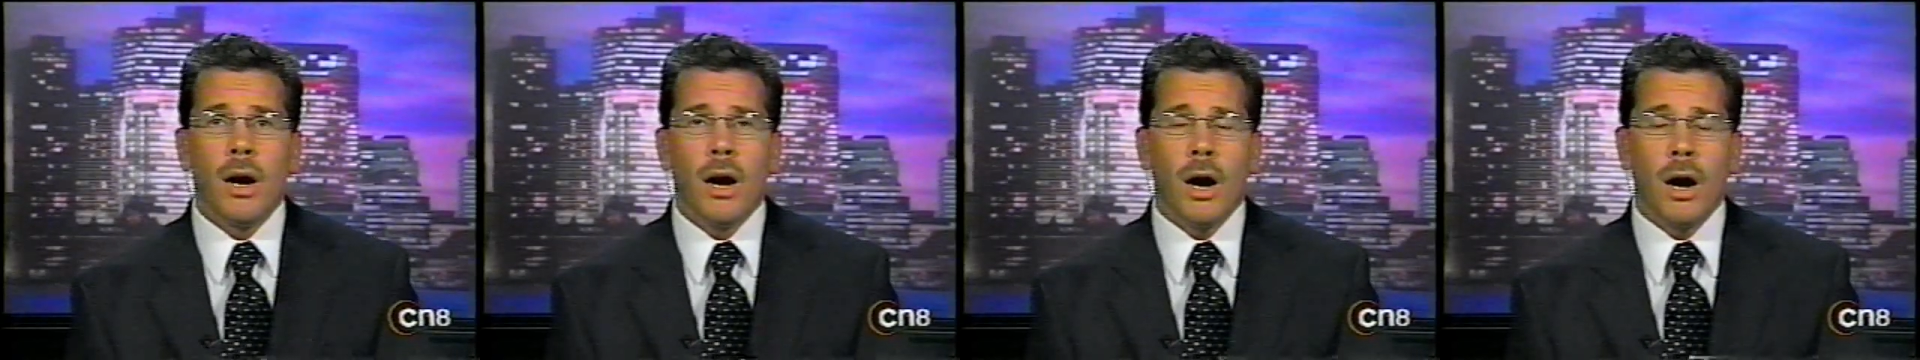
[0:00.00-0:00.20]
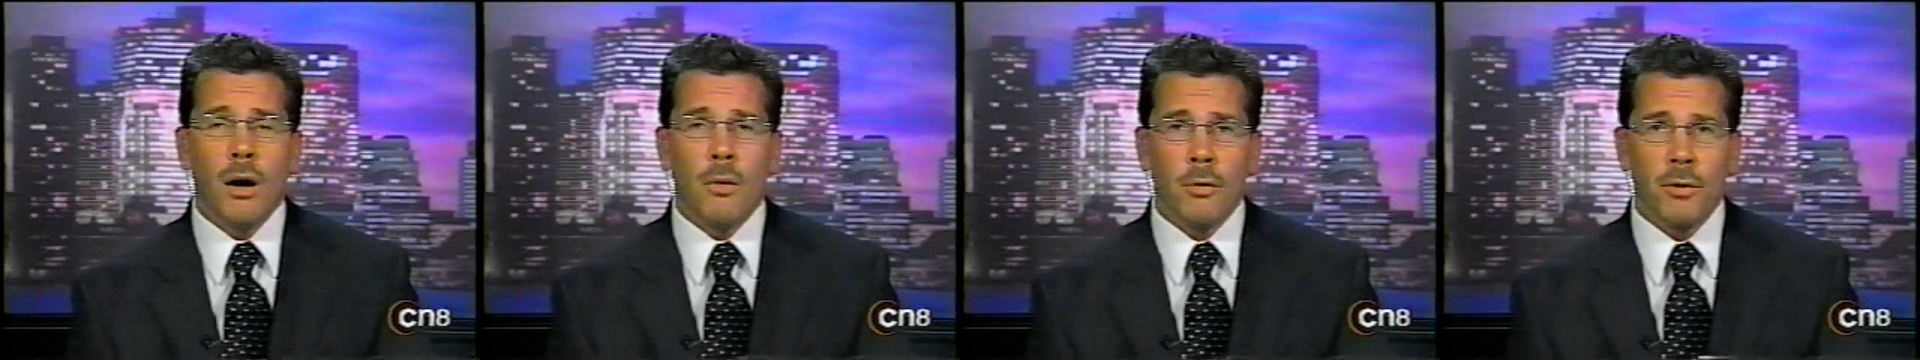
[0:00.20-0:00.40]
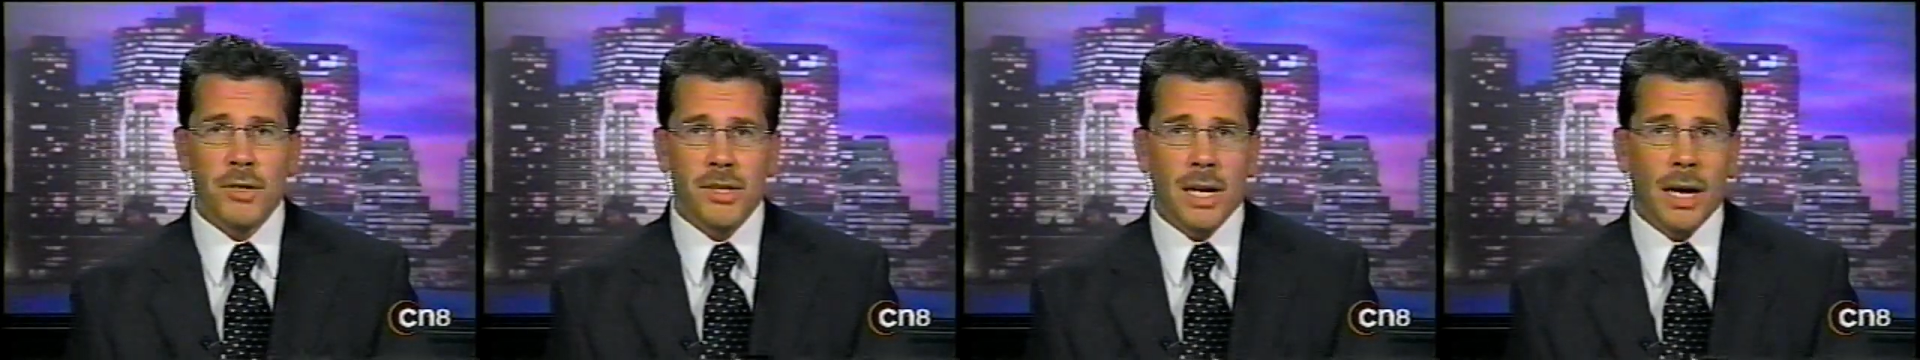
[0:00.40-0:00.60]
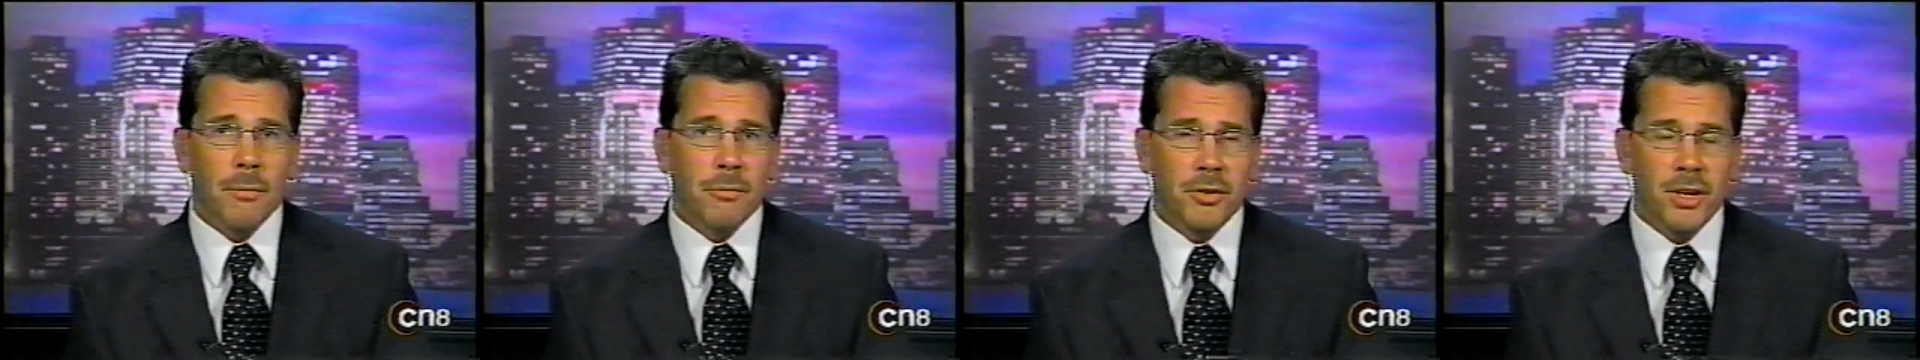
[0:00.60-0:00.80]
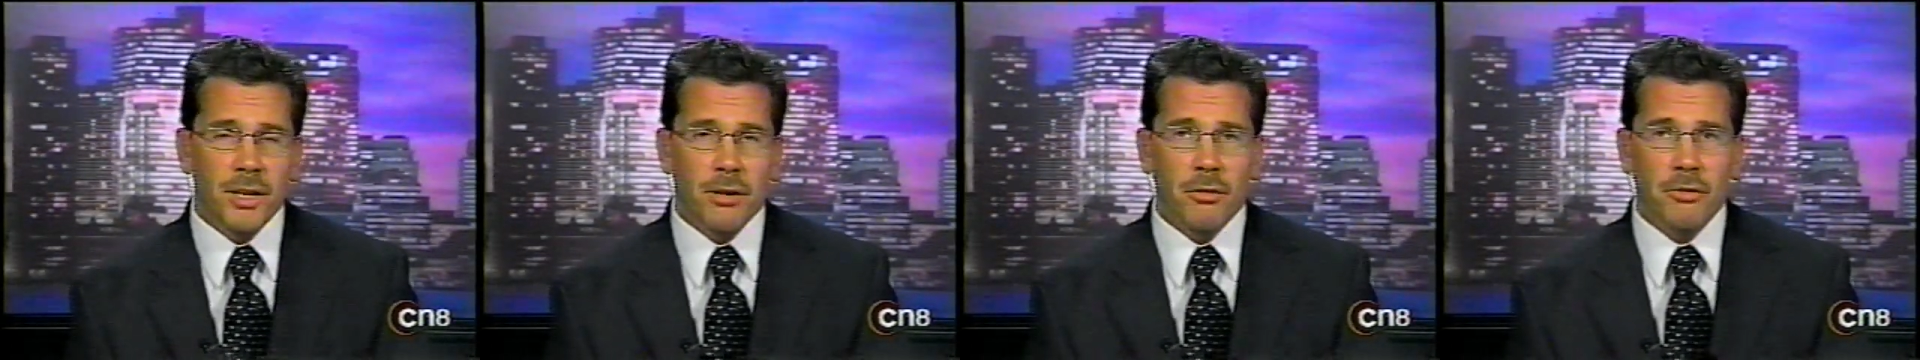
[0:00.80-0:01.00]
where
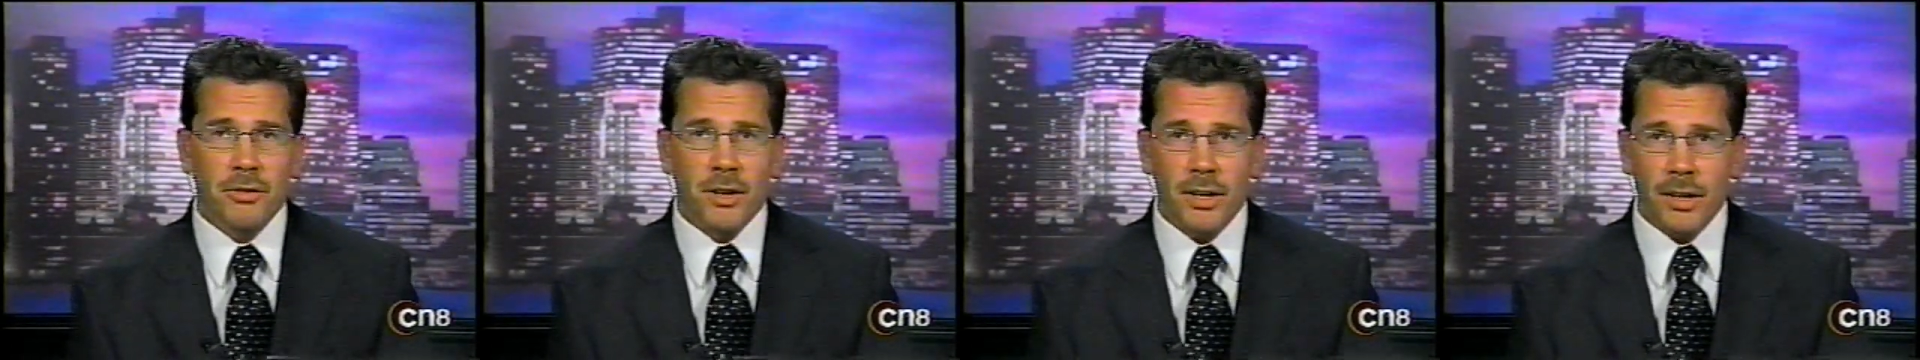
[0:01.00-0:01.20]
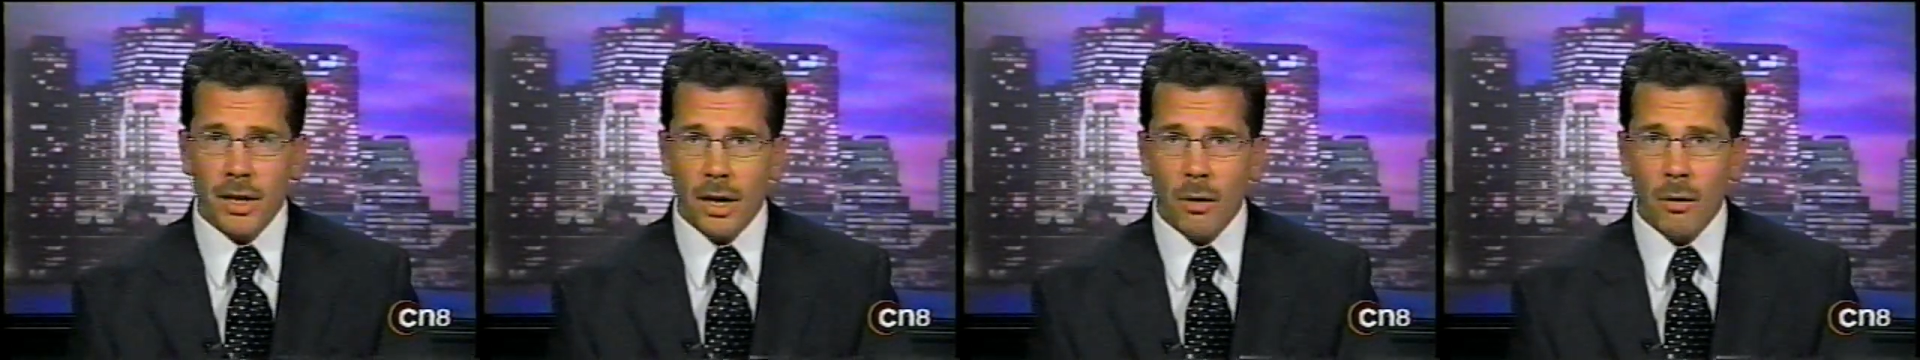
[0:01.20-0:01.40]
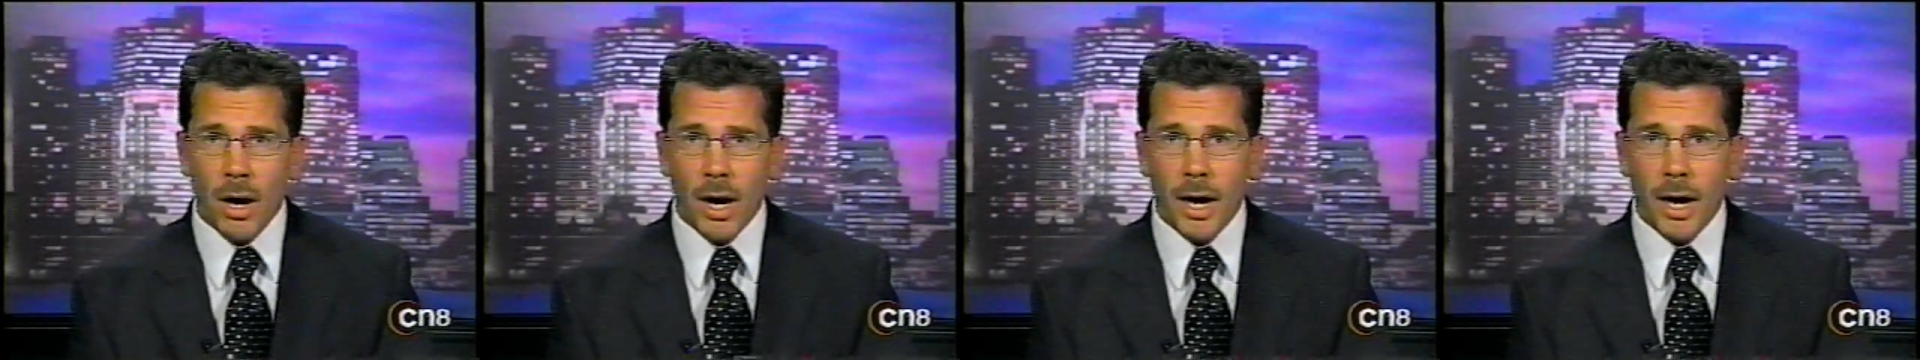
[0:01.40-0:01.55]
job seekers can go